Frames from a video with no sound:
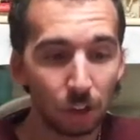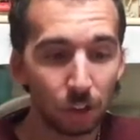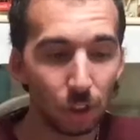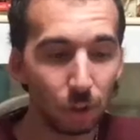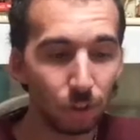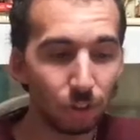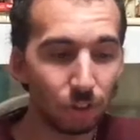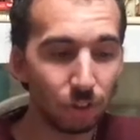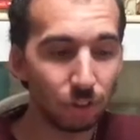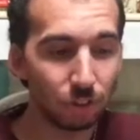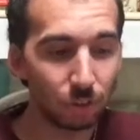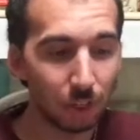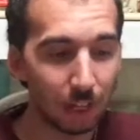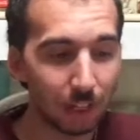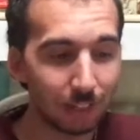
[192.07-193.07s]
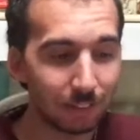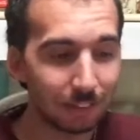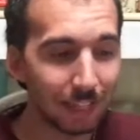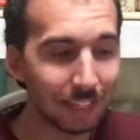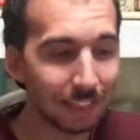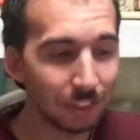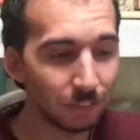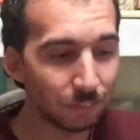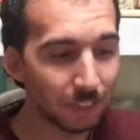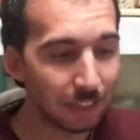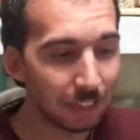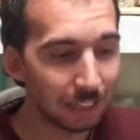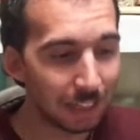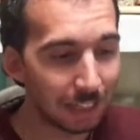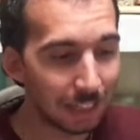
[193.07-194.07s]
goes to a psychic
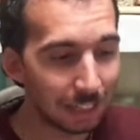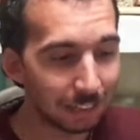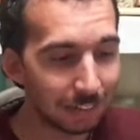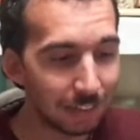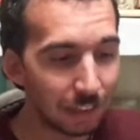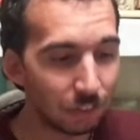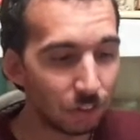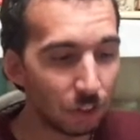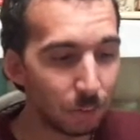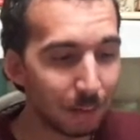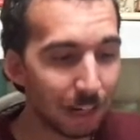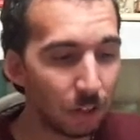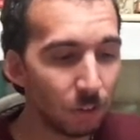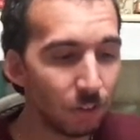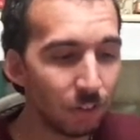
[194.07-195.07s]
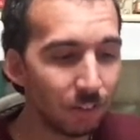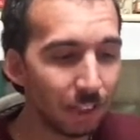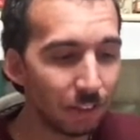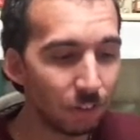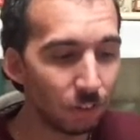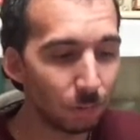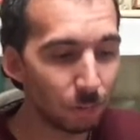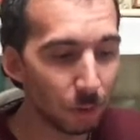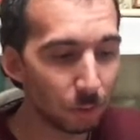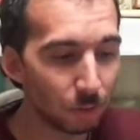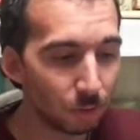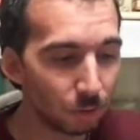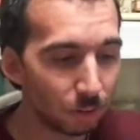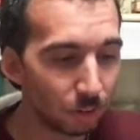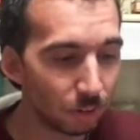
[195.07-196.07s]
reading and like says, you know, my organization's
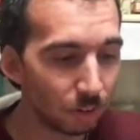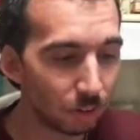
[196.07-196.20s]
mobile